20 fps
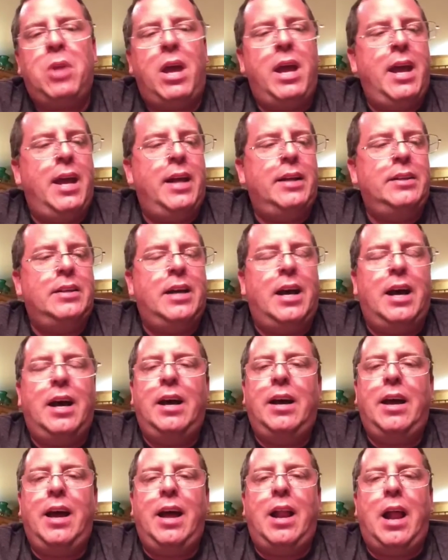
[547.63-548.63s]
And
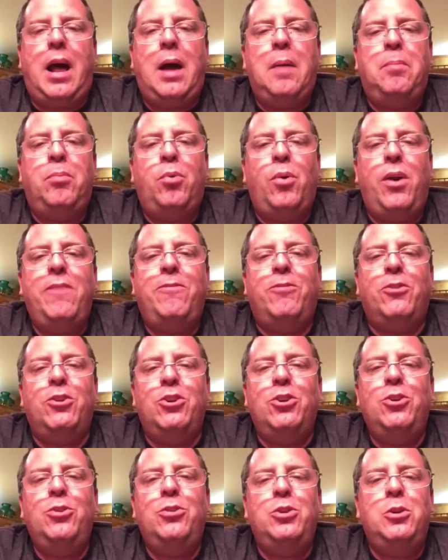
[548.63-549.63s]
I pray for
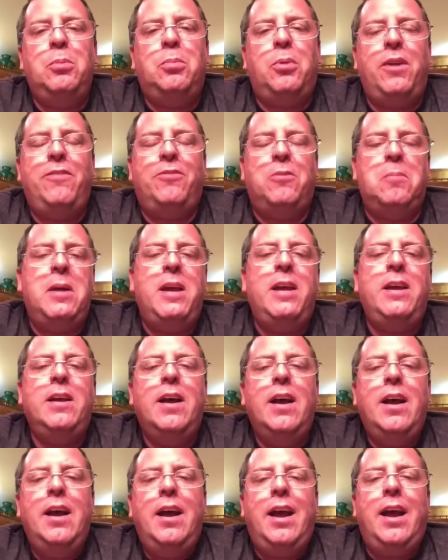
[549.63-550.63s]
you, and you pray for me,
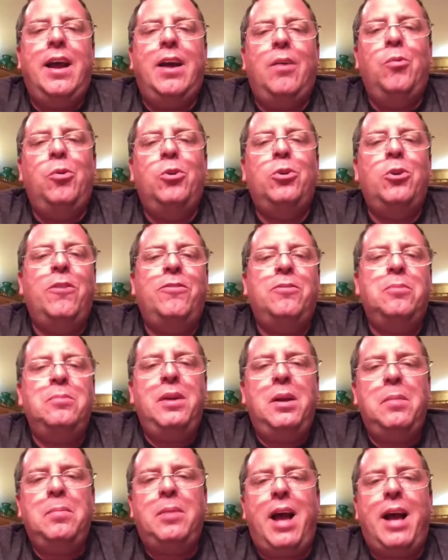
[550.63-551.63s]
and we'll go from
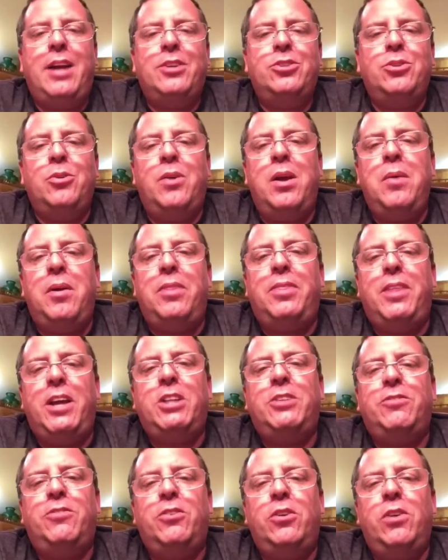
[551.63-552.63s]
there, guys. So anyway,
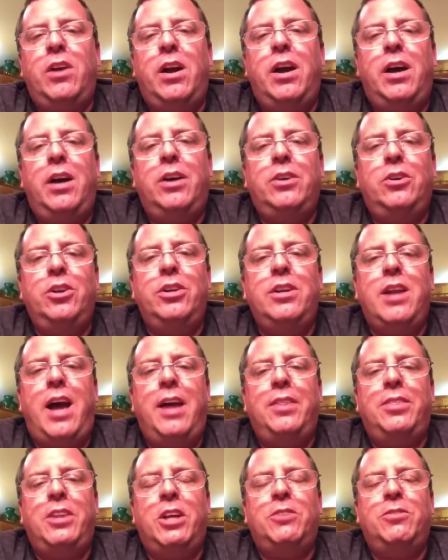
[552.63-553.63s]
thanks for good
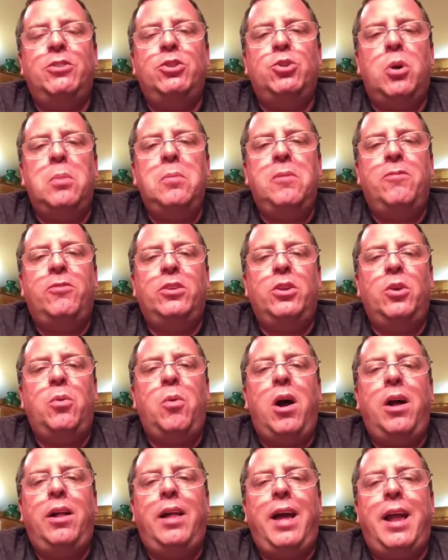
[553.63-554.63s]
night. Thanks for joining me for a little
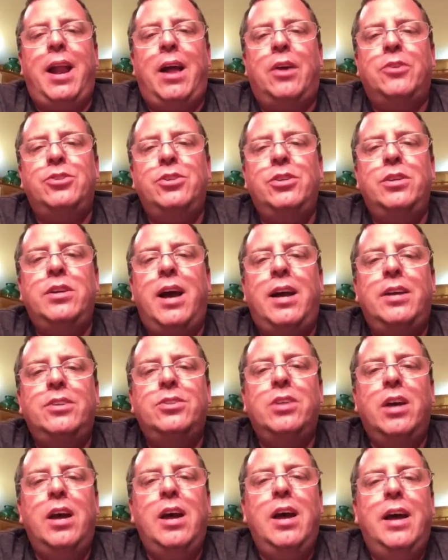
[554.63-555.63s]
while, and I'll see you
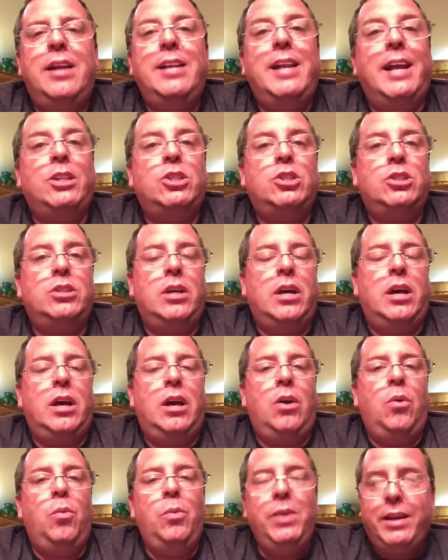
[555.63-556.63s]
guys next
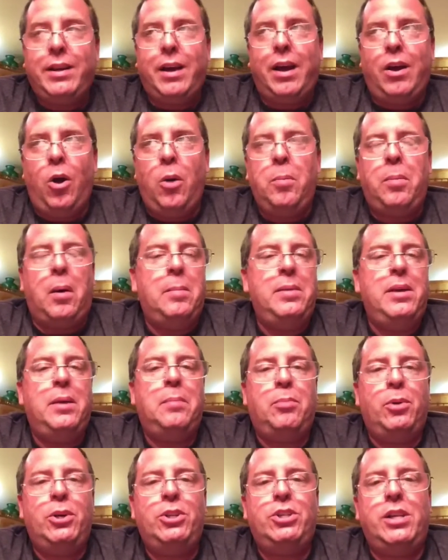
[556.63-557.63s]
week, I hope. I'll be
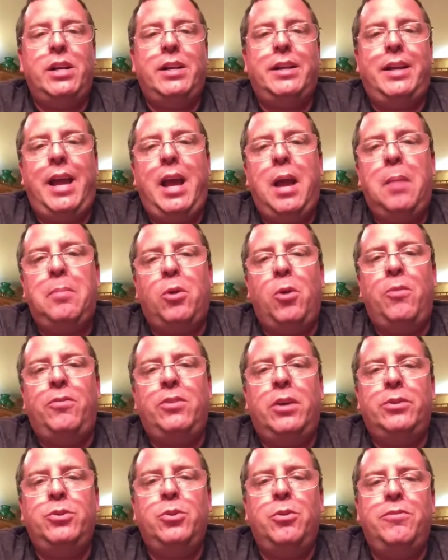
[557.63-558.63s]
at preaching at camp, but
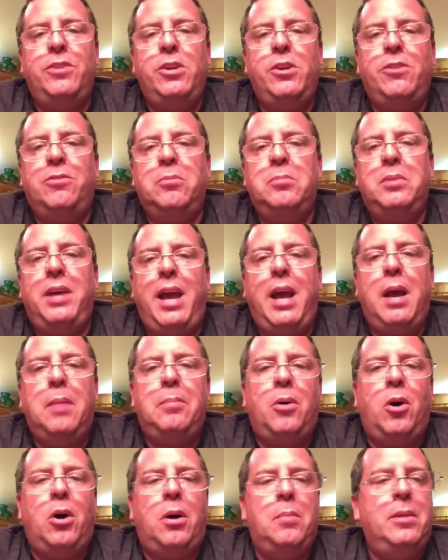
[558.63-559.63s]
hopefully I'll do a video from
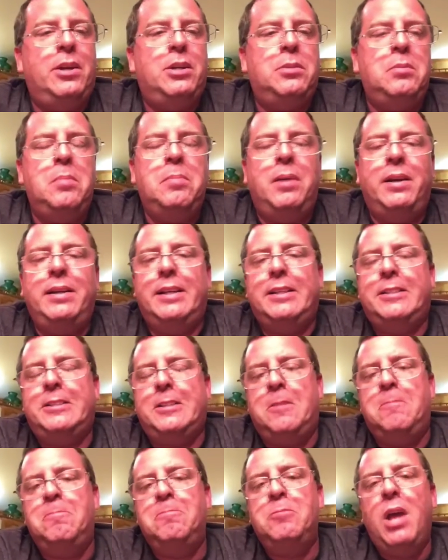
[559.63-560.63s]
camp on Mentor Me Monday.
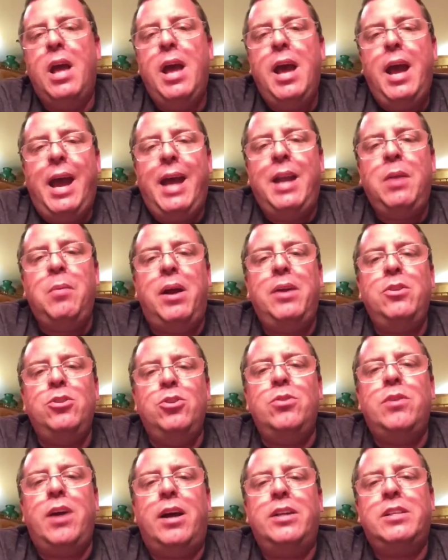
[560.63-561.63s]
So anyway,
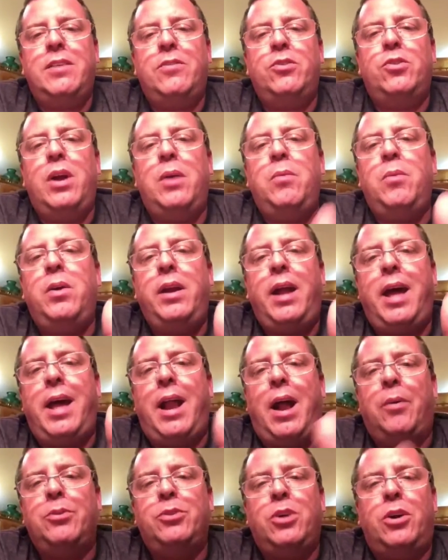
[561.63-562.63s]
you guys have a great one,
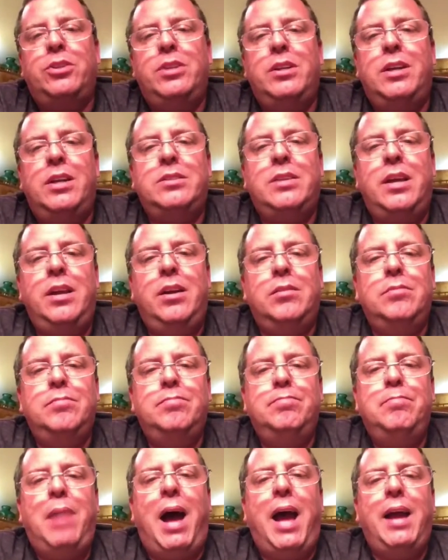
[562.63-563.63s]
and I'll talk to you guys later.
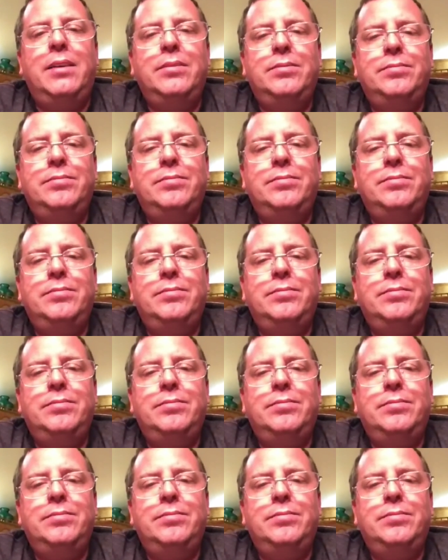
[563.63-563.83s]
Bye.